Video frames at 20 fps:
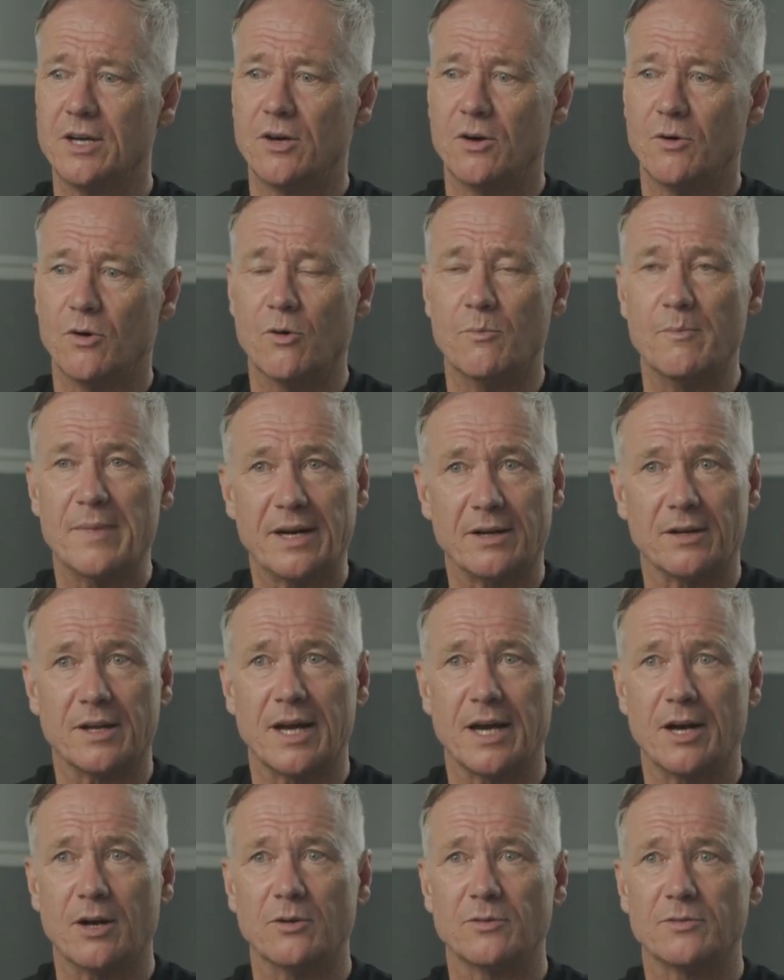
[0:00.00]
or mental
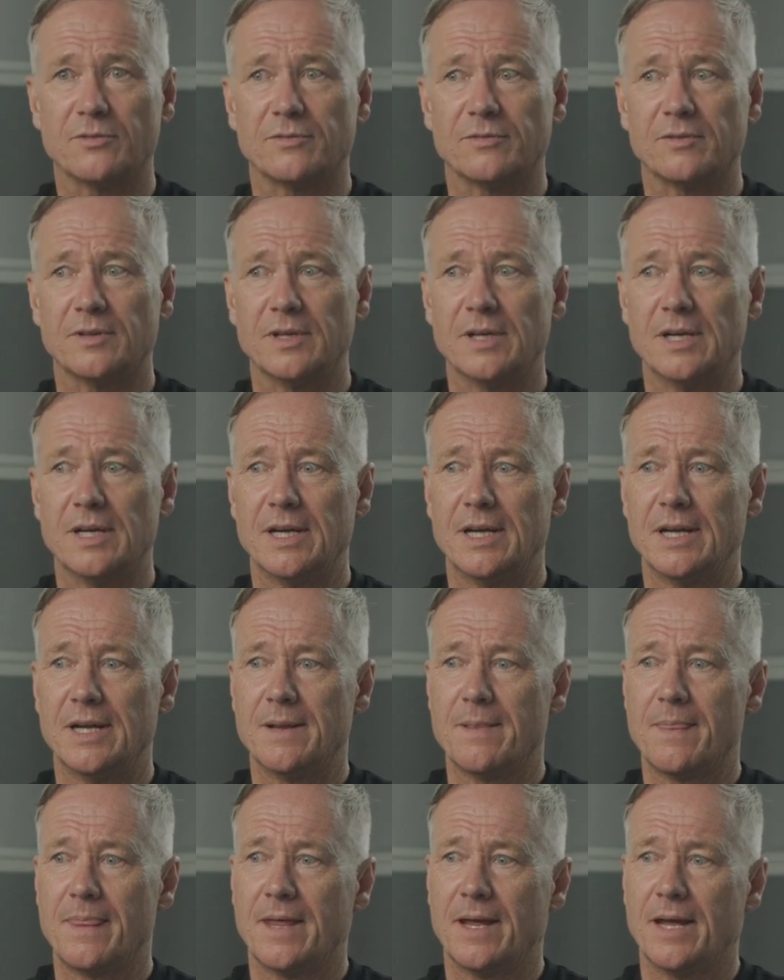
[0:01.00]
health,
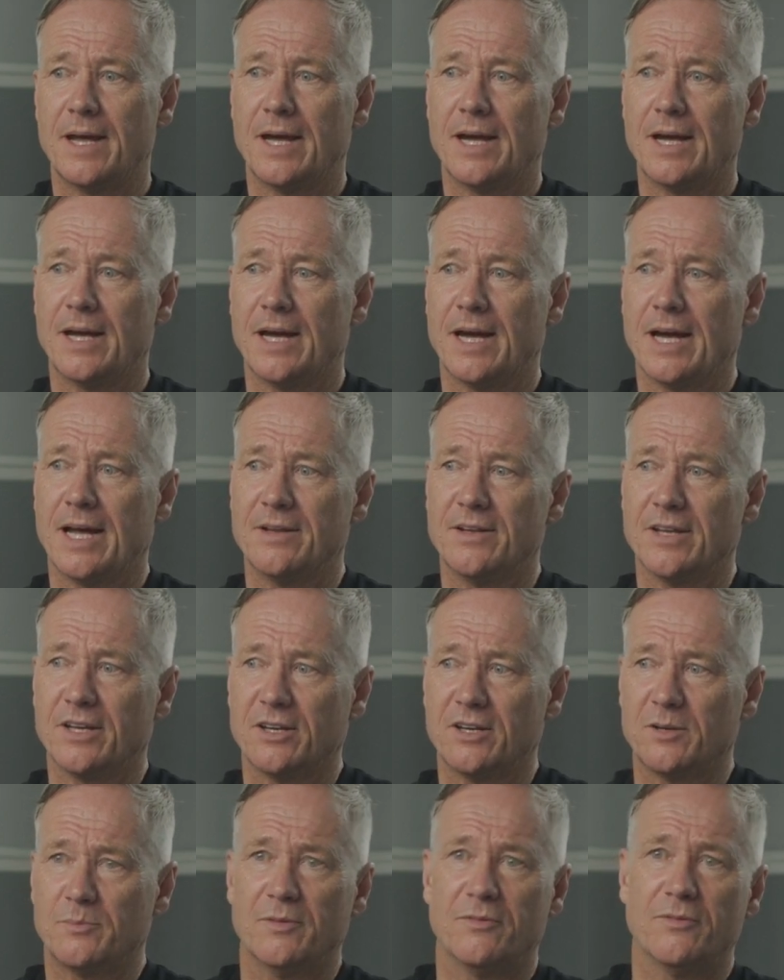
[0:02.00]
and they're
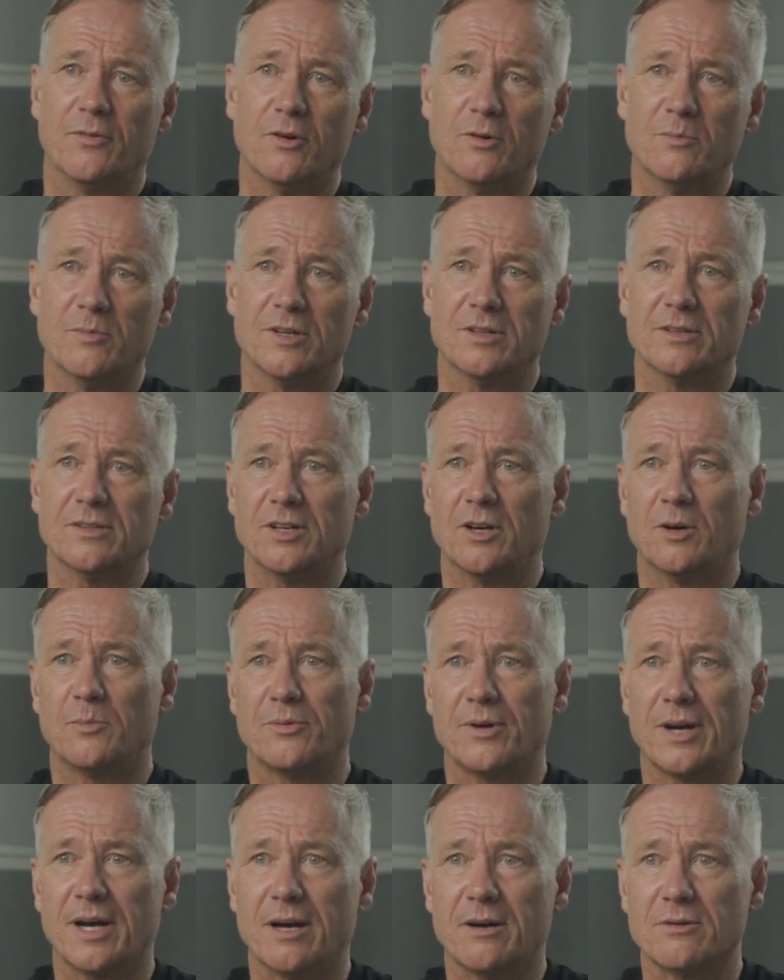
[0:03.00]
going to perform at the
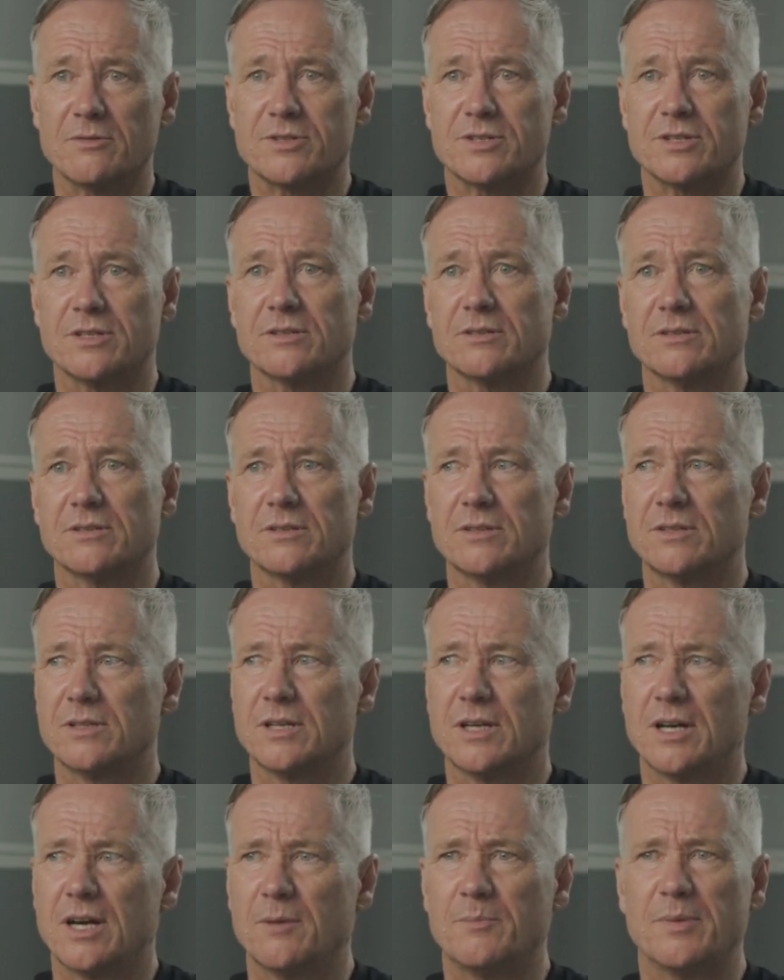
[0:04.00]
Opera House, and
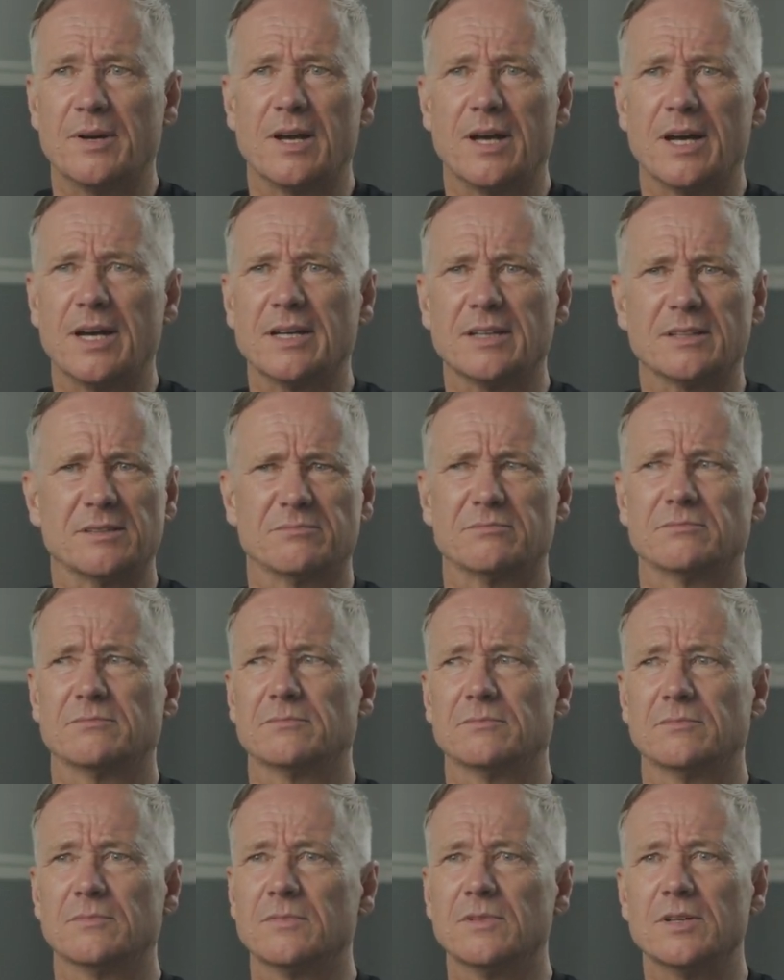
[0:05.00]
I'd be like,
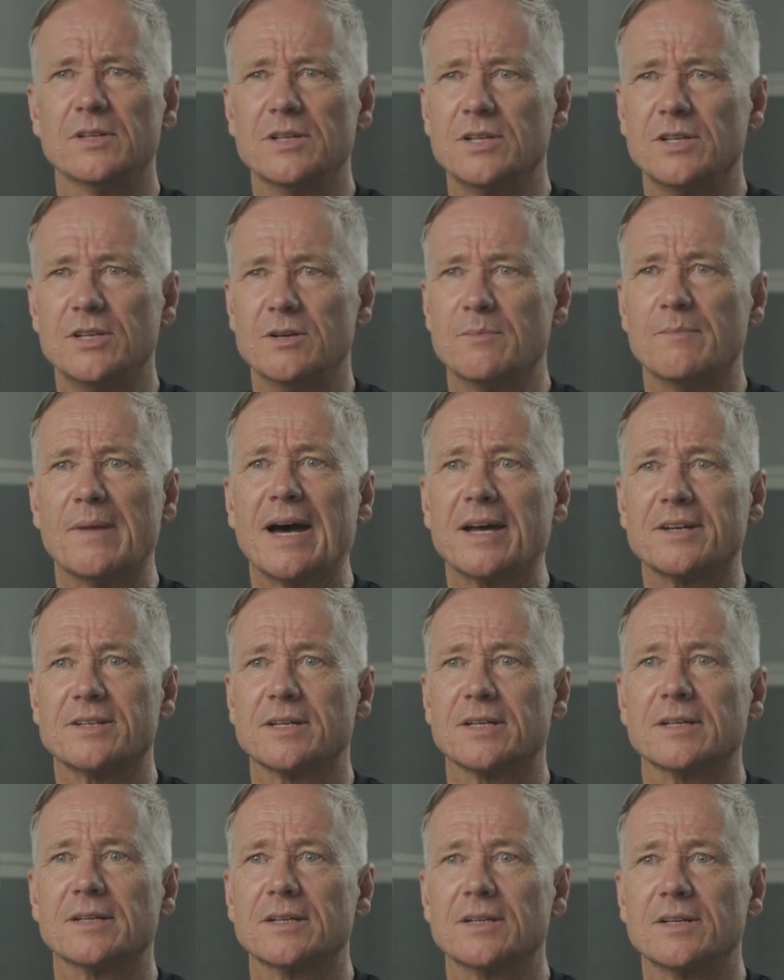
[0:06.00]
you're mad.
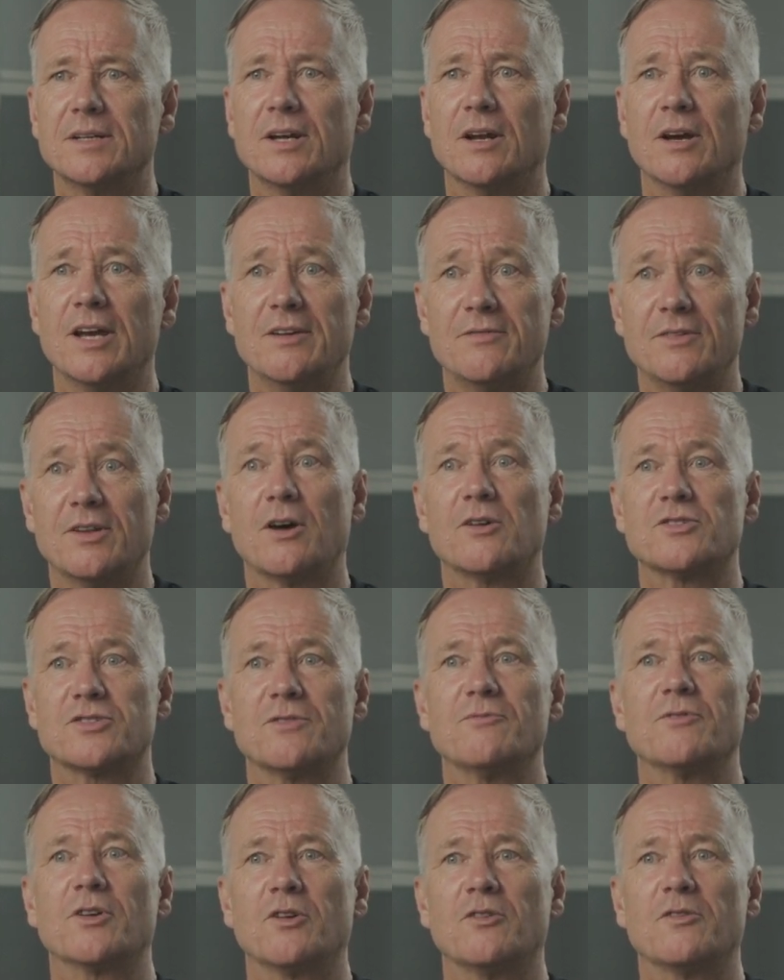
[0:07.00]
Even though I was
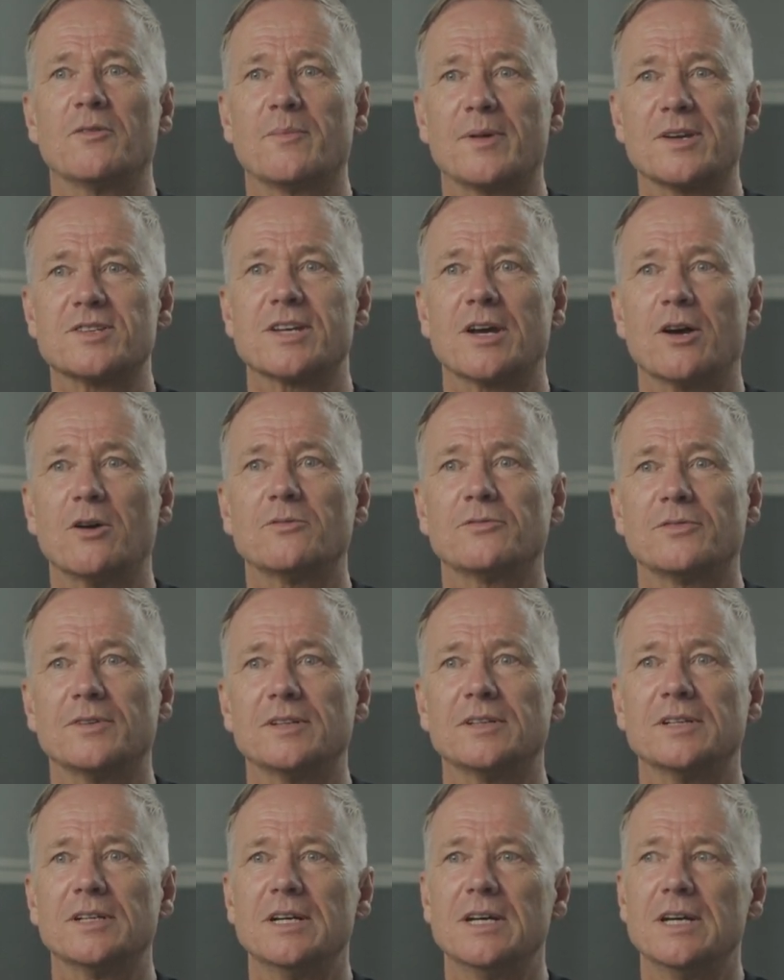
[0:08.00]
in recovery myself,
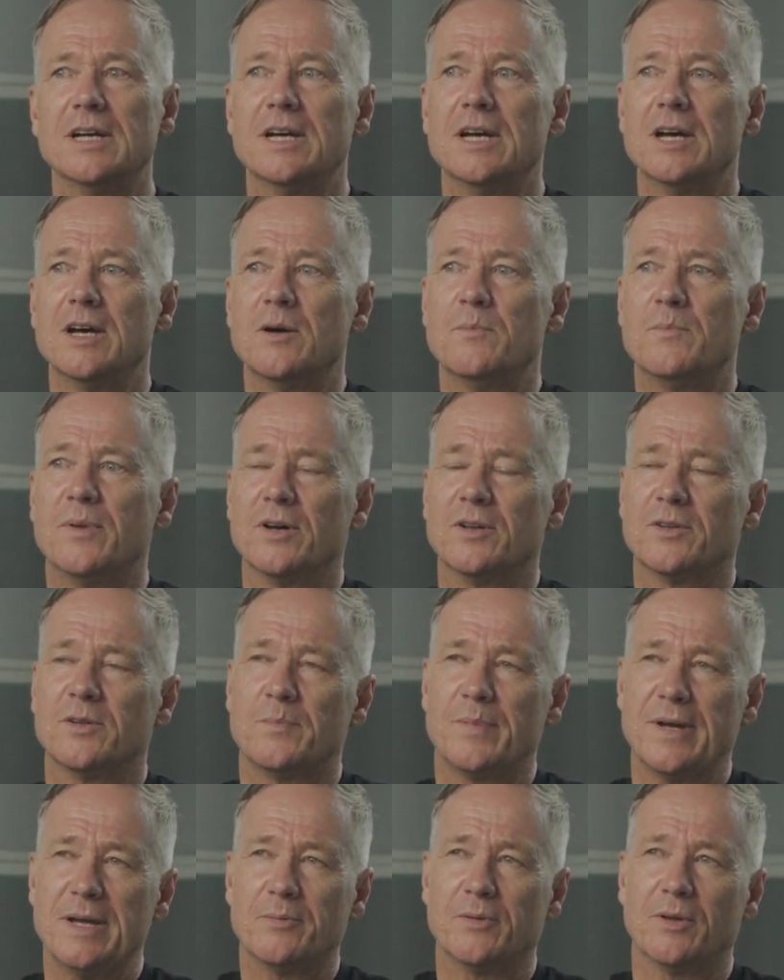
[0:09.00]
but the
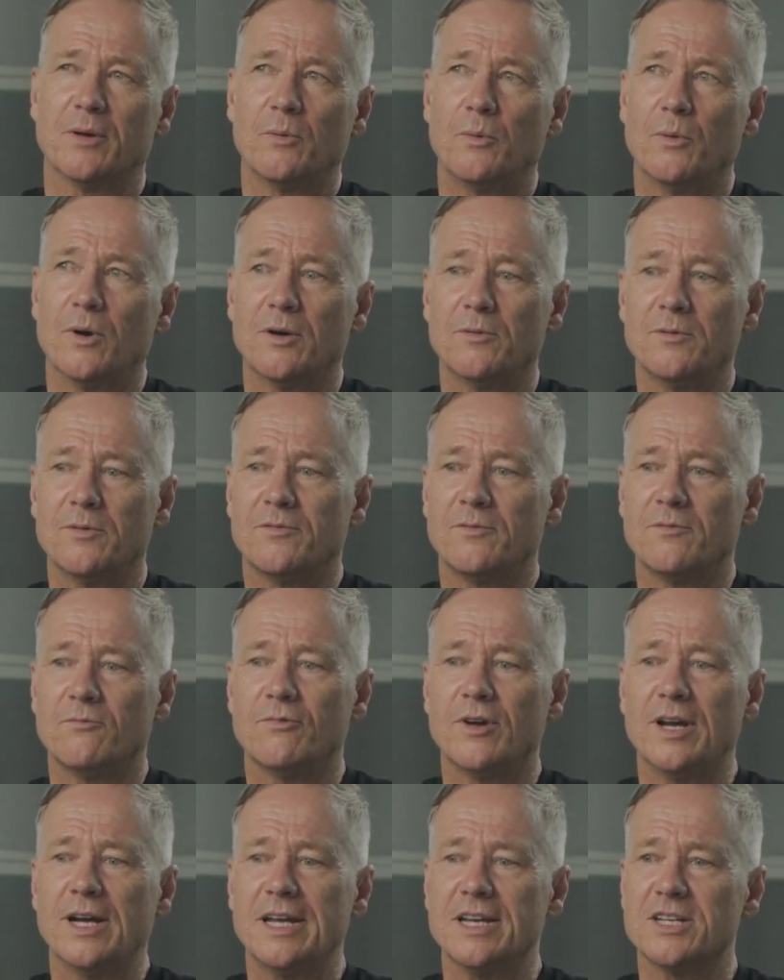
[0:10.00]
people that we work with,
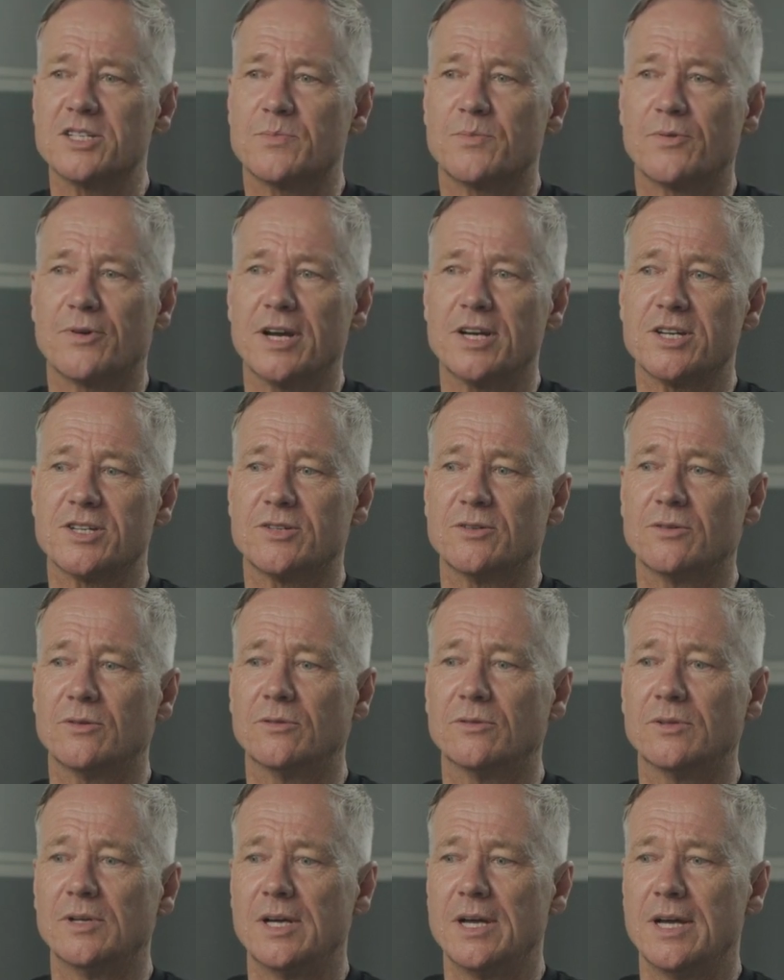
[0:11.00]
really
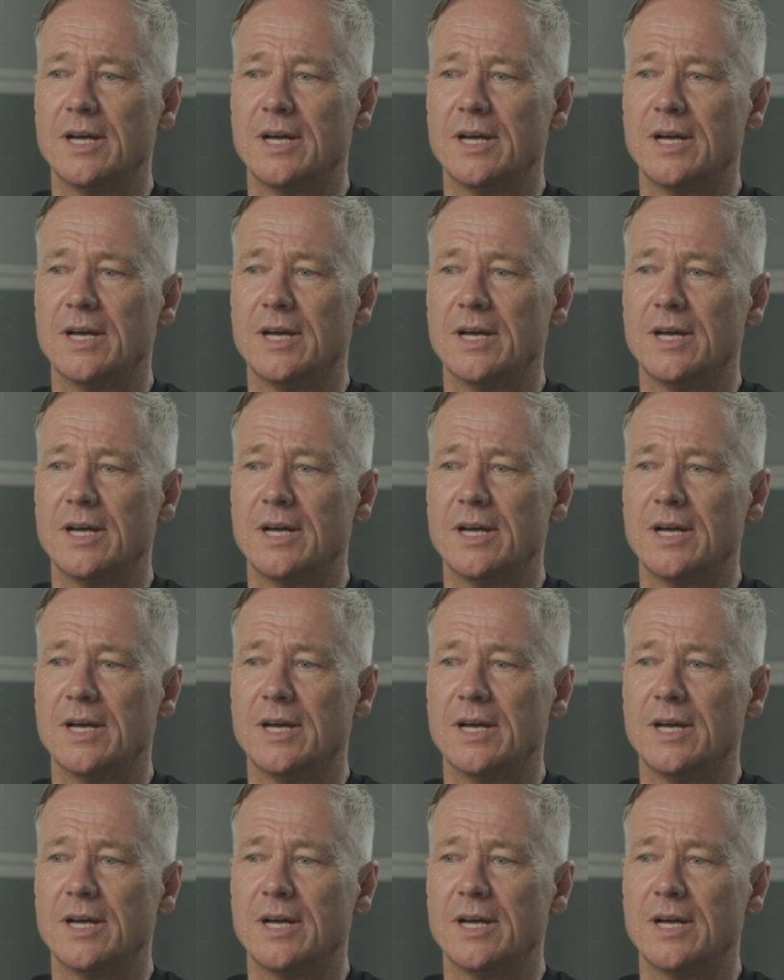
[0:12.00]
inspirational.